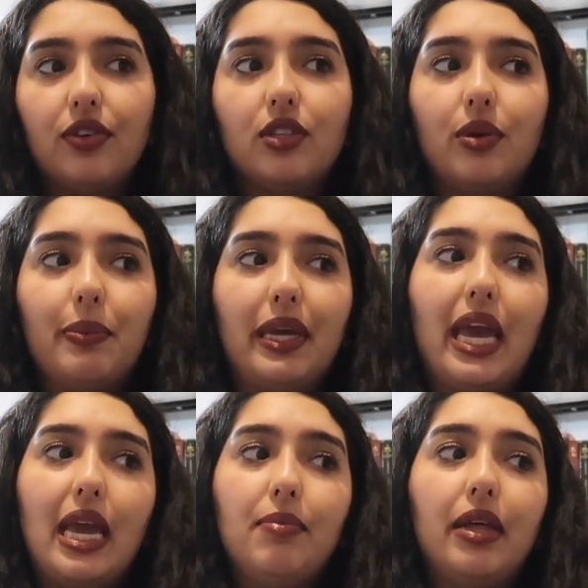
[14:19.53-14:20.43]
so it
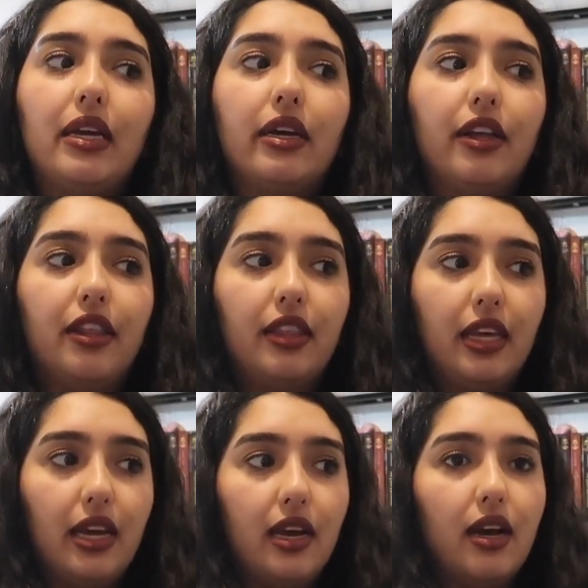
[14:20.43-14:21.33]
became like a
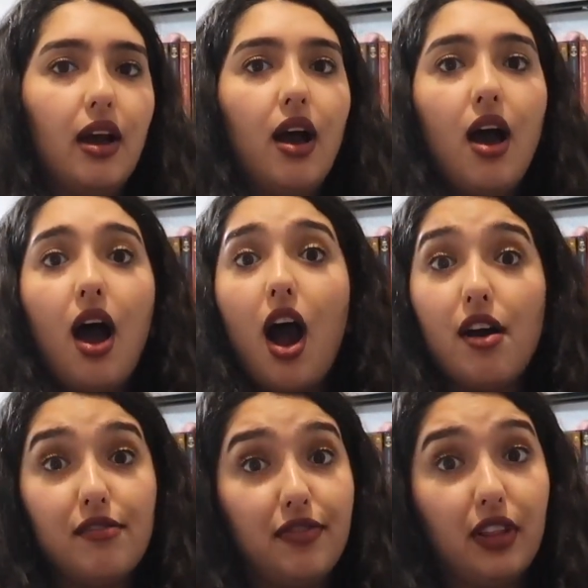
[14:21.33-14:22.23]
thing
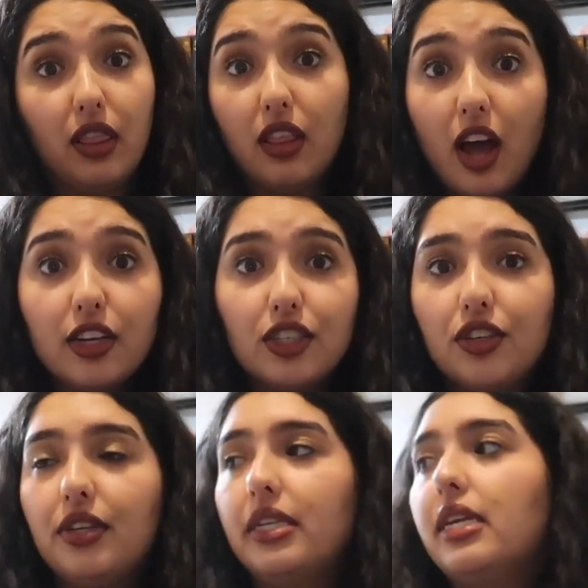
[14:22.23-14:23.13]
of
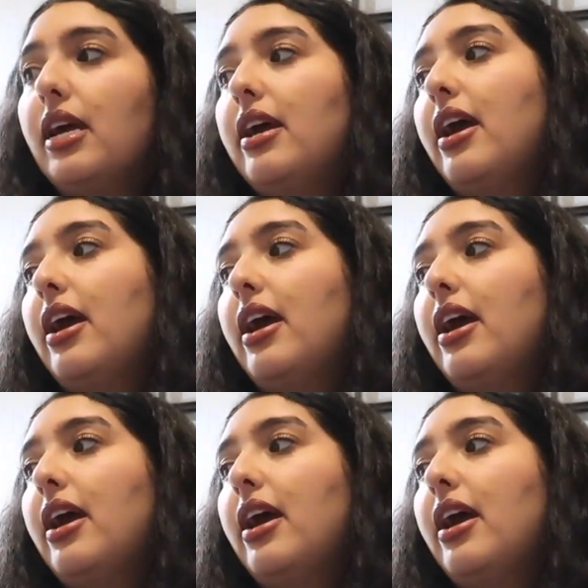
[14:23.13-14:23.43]
luxury.